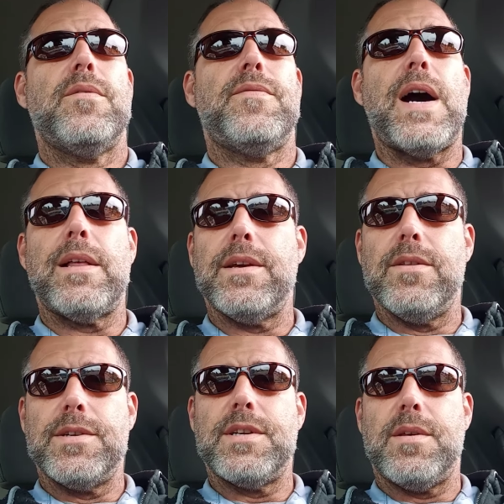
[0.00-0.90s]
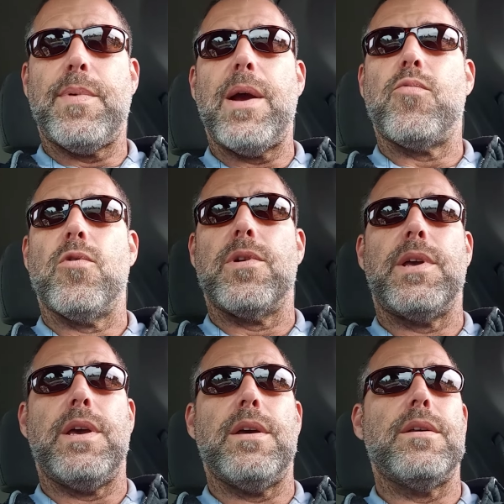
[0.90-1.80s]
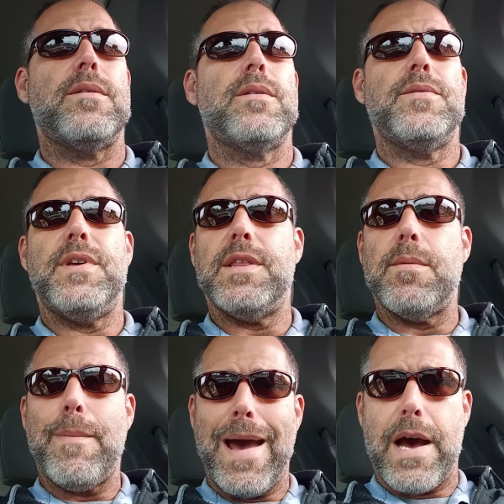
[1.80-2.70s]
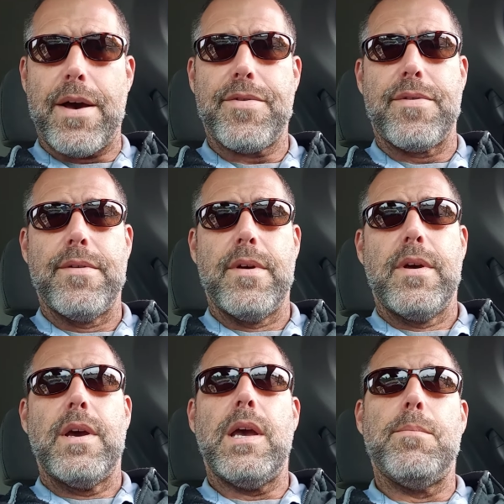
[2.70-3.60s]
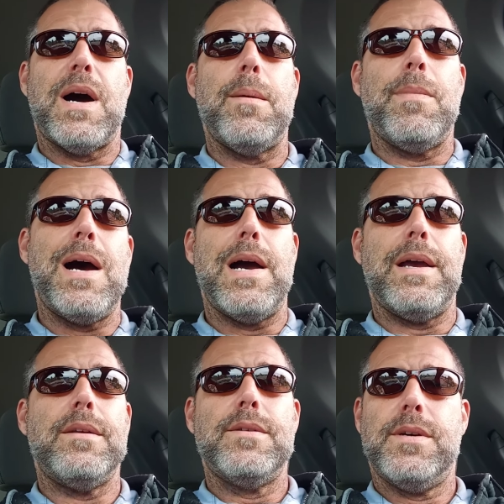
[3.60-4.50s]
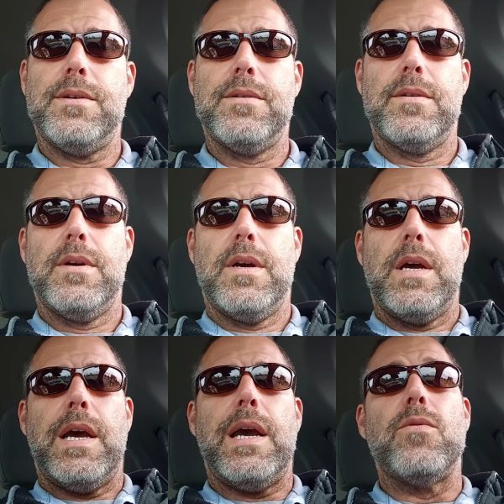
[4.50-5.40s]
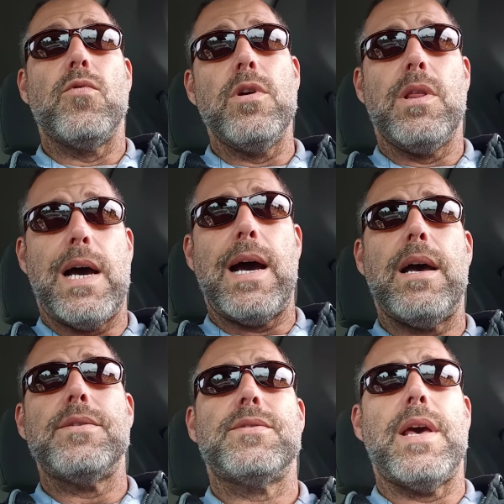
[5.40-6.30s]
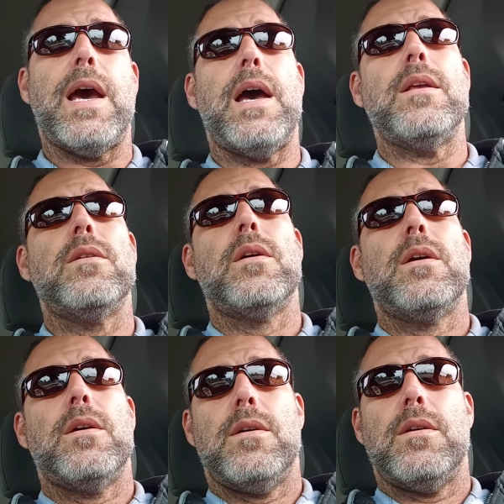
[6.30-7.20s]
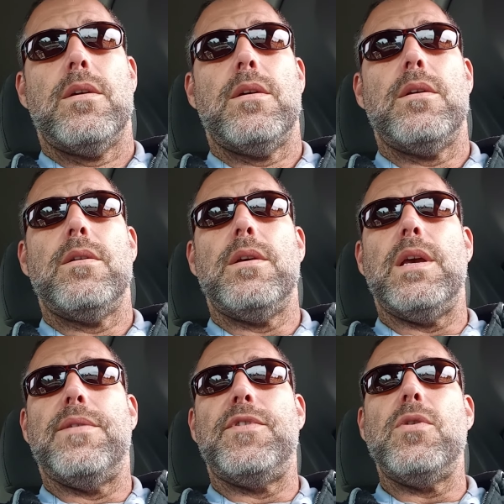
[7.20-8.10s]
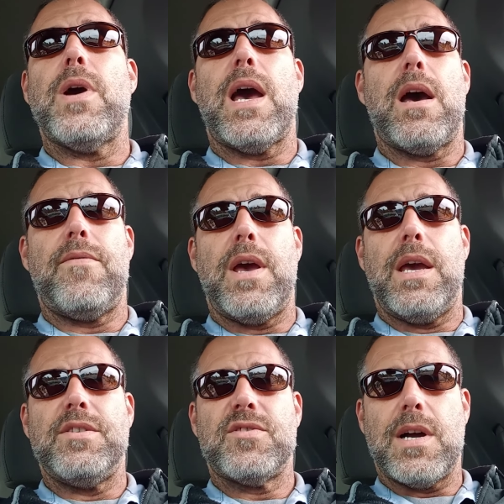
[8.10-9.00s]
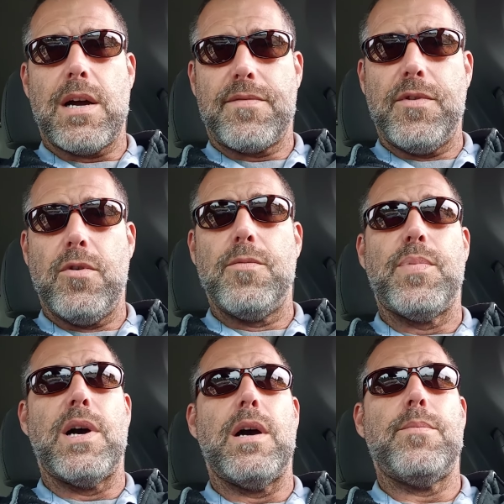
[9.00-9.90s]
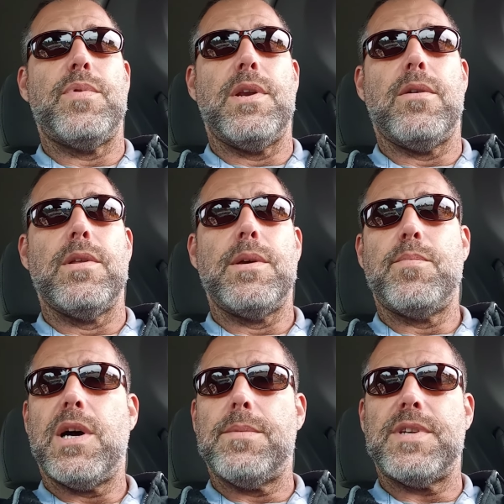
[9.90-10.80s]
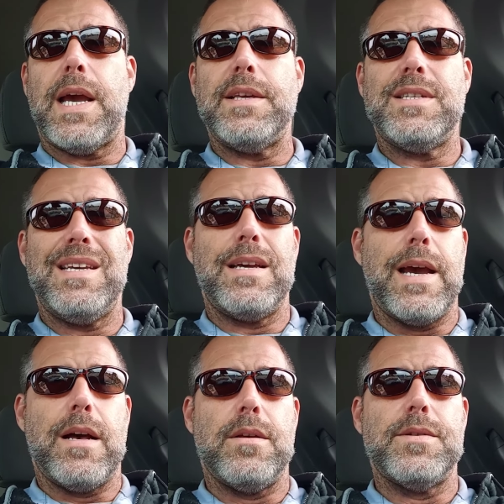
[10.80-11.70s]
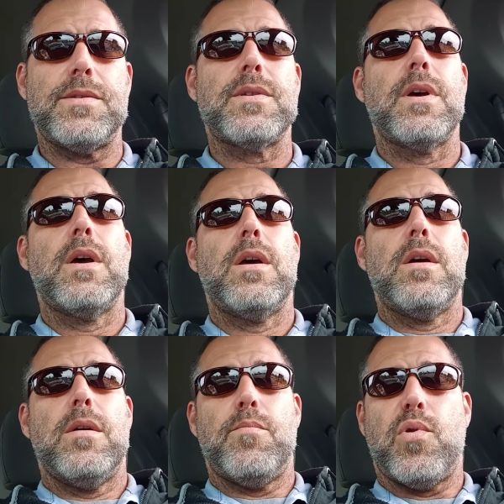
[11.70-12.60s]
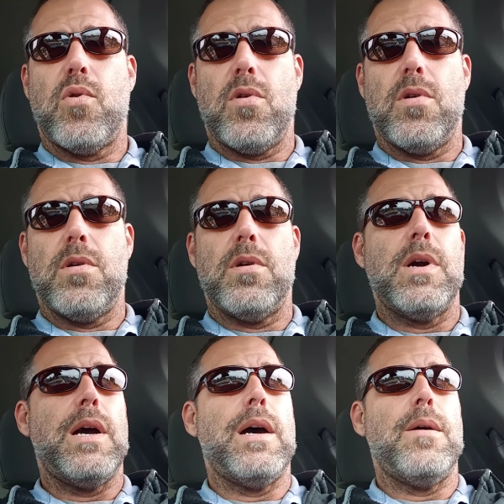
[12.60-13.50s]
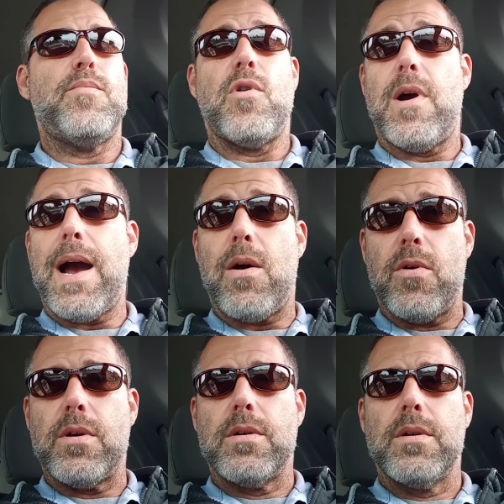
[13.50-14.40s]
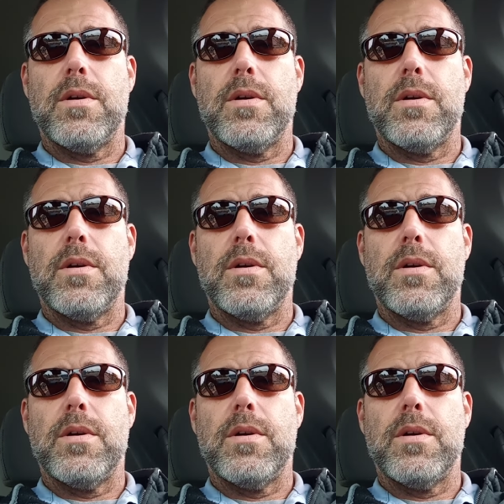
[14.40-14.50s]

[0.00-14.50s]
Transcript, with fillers: finally looked at the paperwork again, did the math in my mind, and realized that if you have a stock fuel pump, it only pumps eighteen gallons per uh, per hour,